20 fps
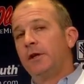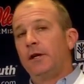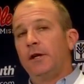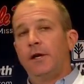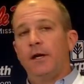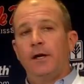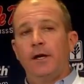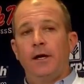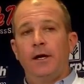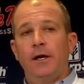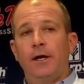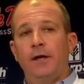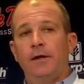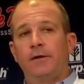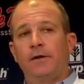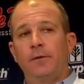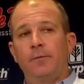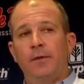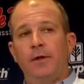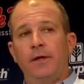uh,
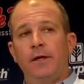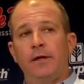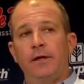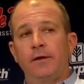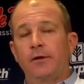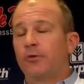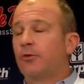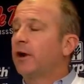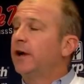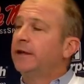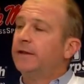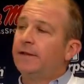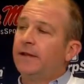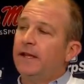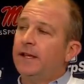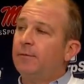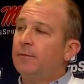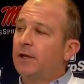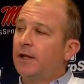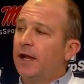to being a great
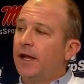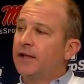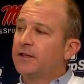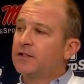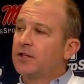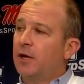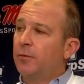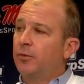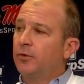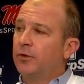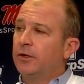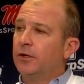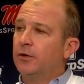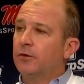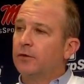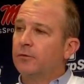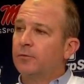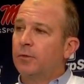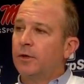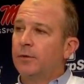team the last couple
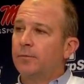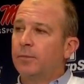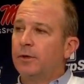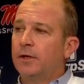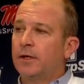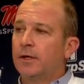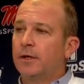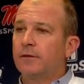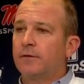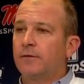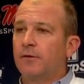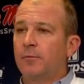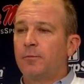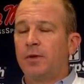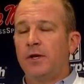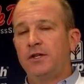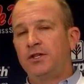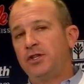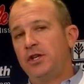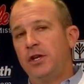years, but because of a
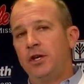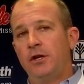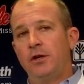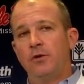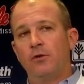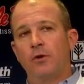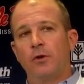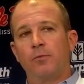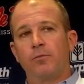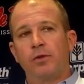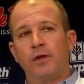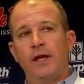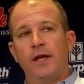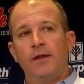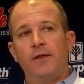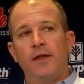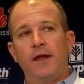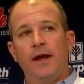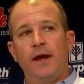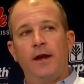pitch here or a play
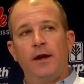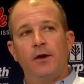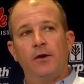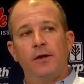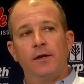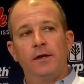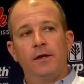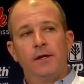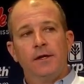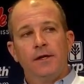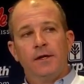there, and,